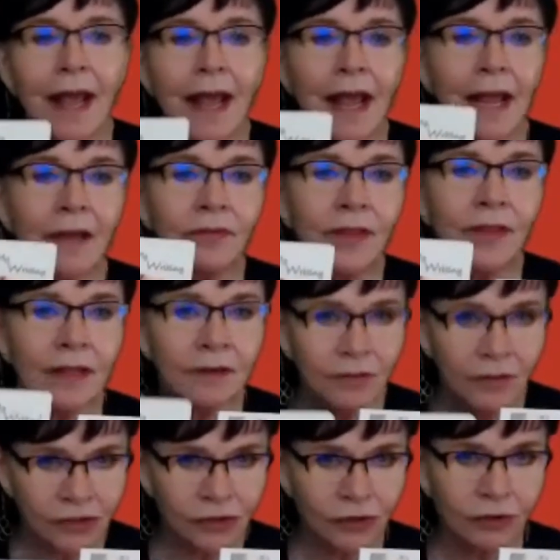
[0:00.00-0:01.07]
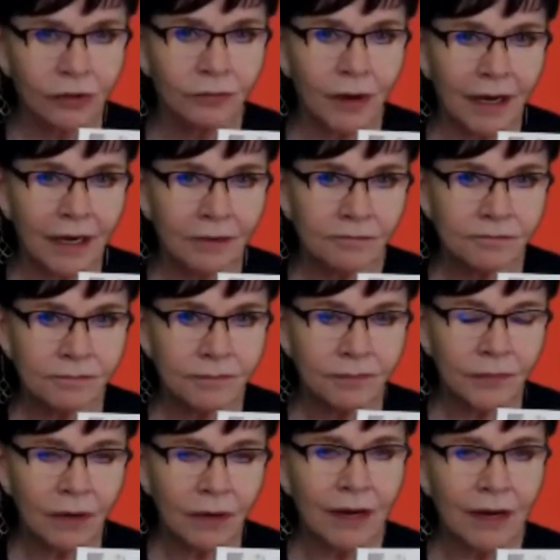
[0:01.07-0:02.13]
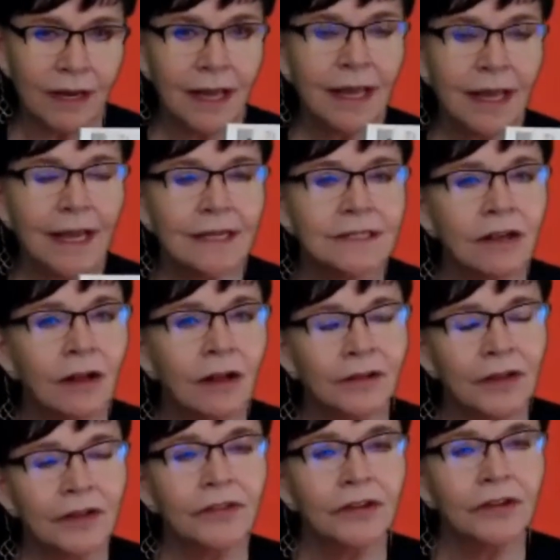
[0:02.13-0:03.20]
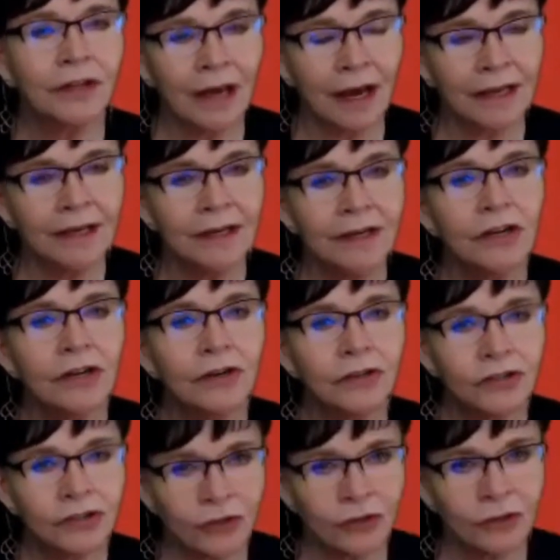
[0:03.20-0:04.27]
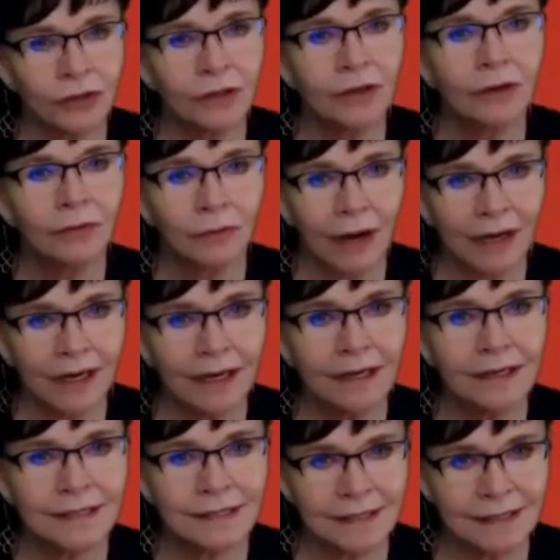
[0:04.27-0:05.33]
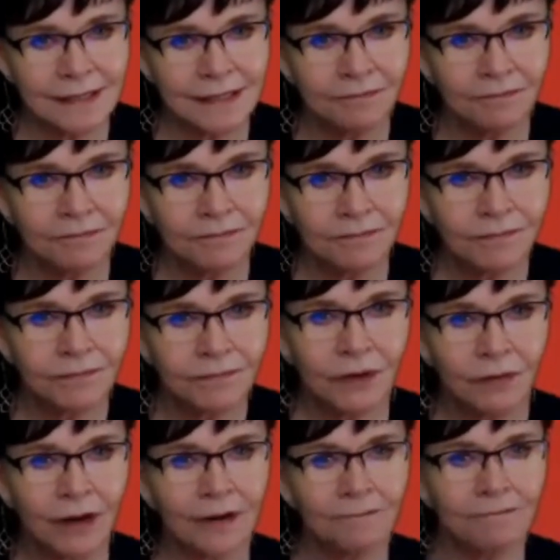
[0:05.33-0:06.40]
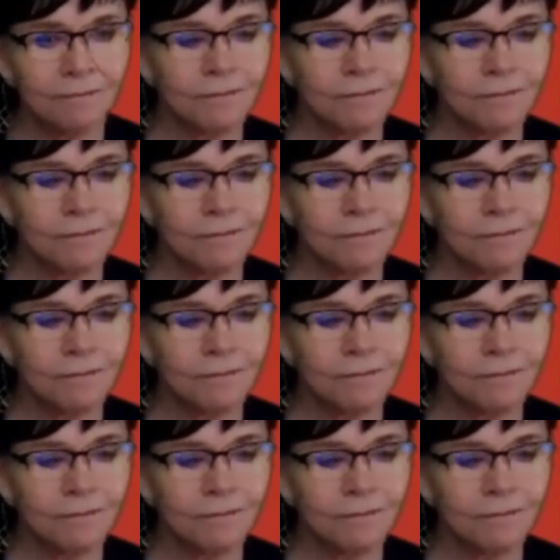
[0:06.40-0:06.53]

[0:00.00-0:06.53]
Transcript: and then the journal writing. All right, it's called the guided journal writing system. All right.